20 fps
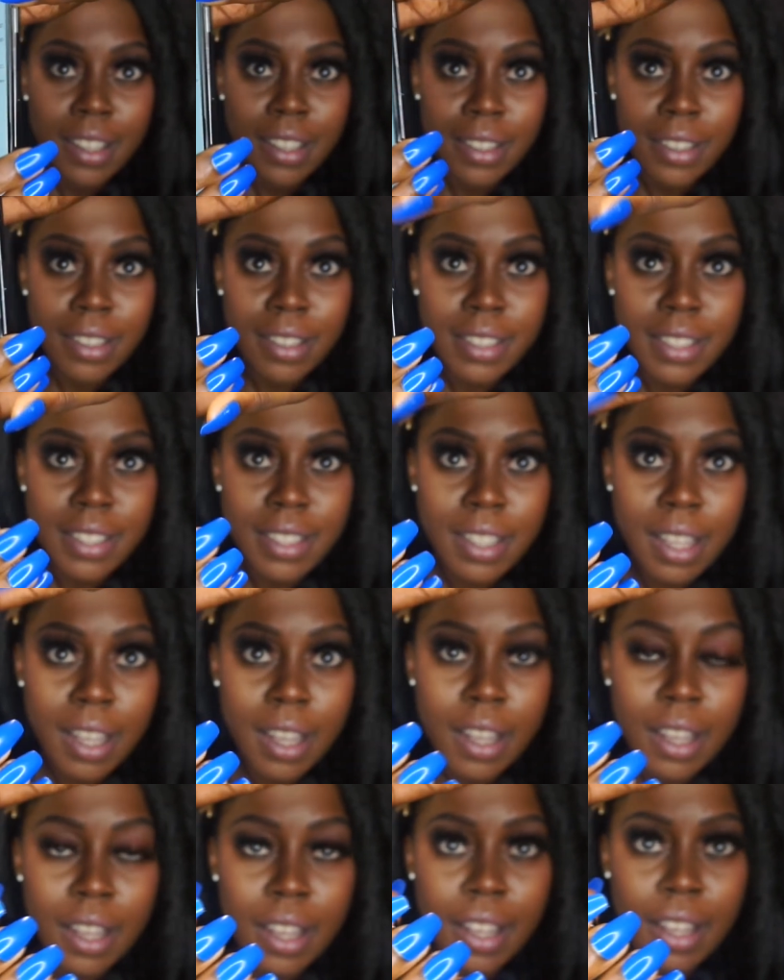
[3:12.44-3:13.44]
The
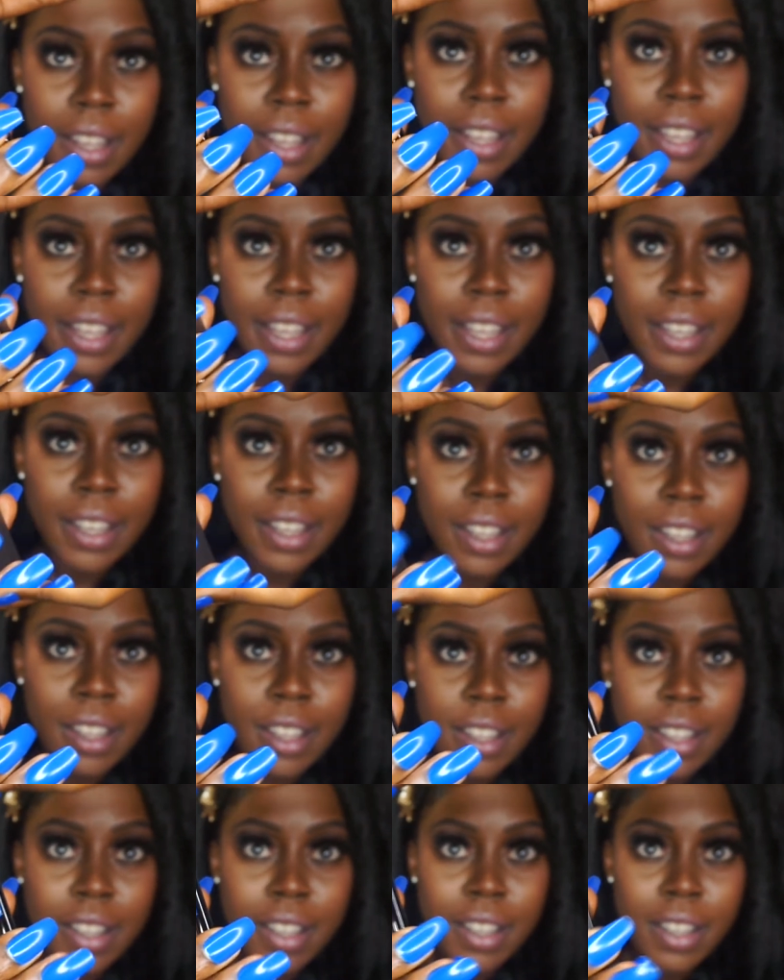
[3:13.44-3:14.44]
side.
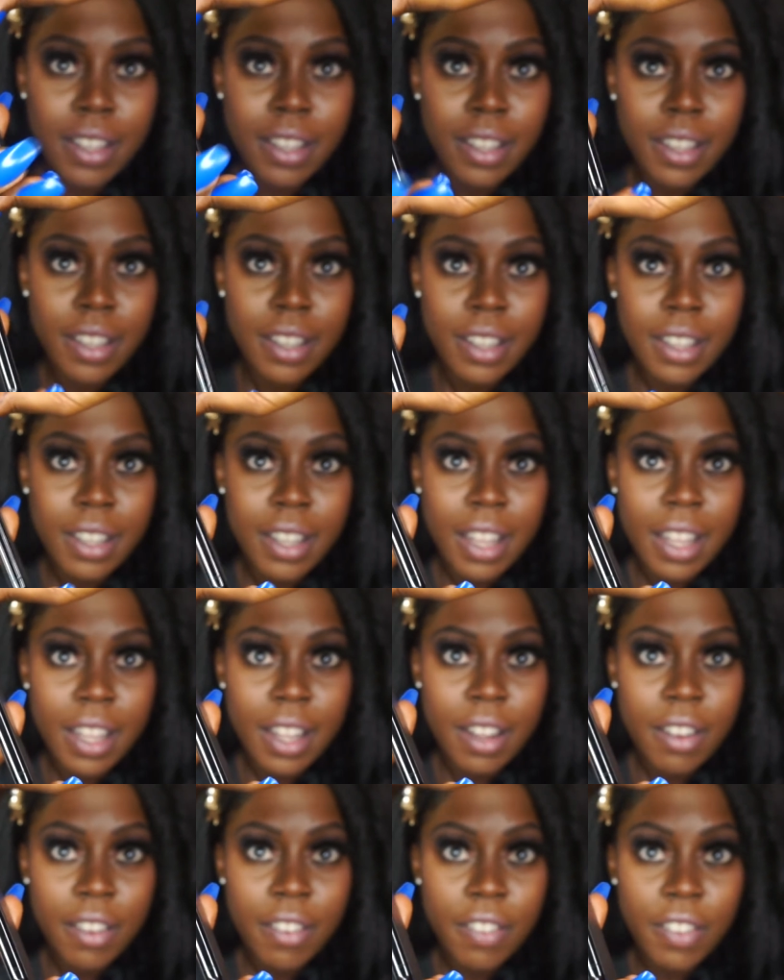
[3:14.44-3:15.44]

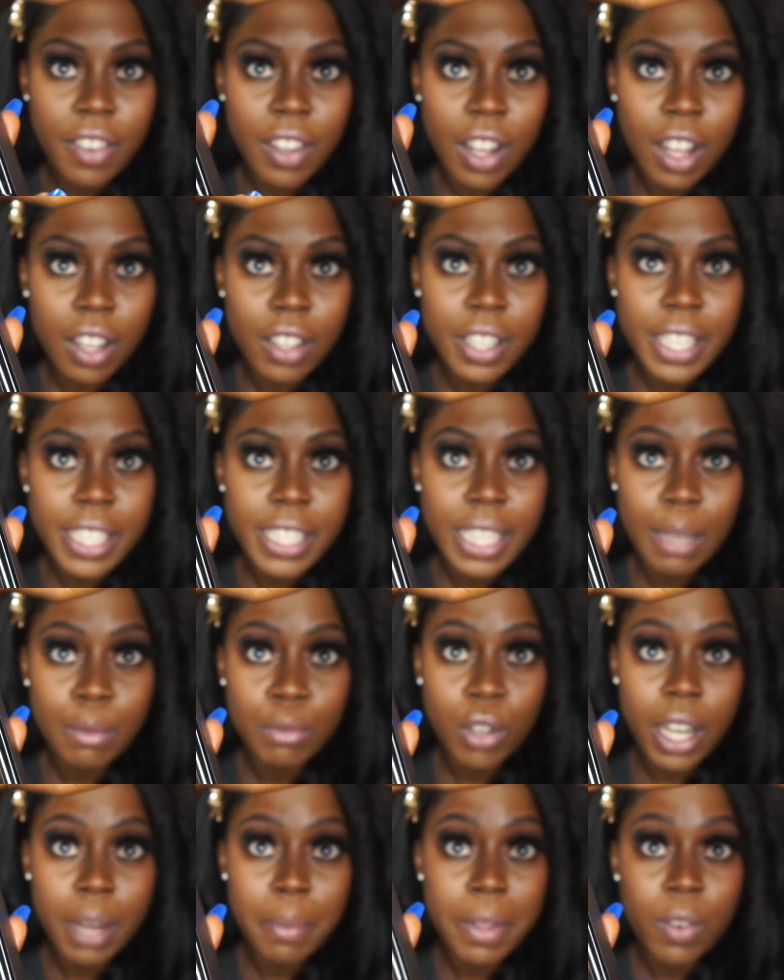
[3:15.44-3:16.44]
Flawless. I'm
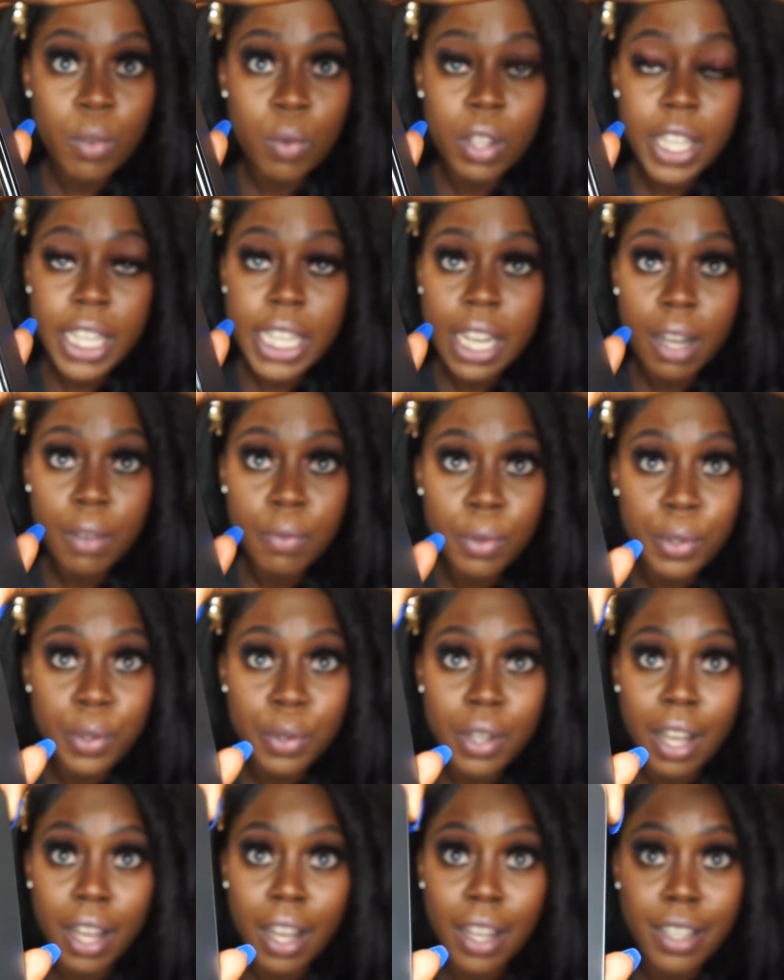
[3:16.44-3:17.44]
trying to be really careful,
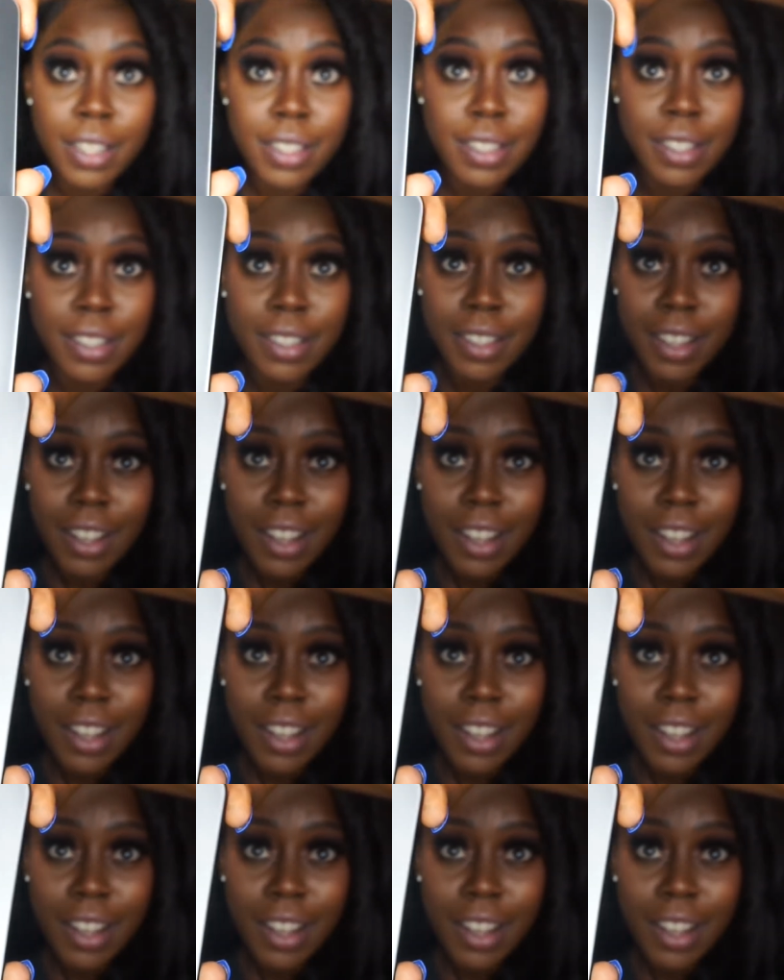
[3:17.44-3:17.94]
you guys.